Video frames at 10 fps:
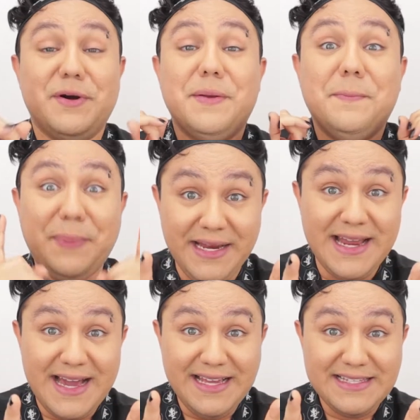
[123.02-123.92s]
But be
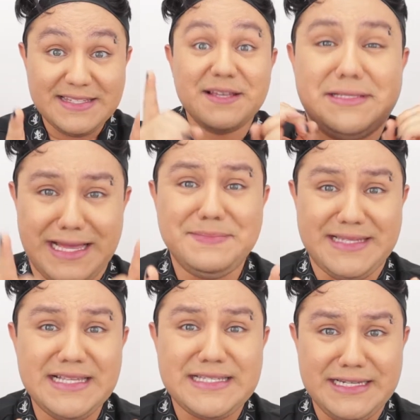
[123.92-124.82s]
nice, because I'm
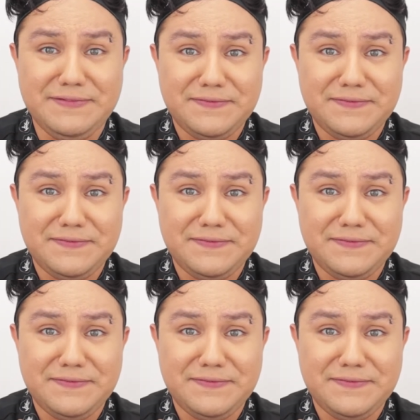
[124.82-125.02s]
sensitive.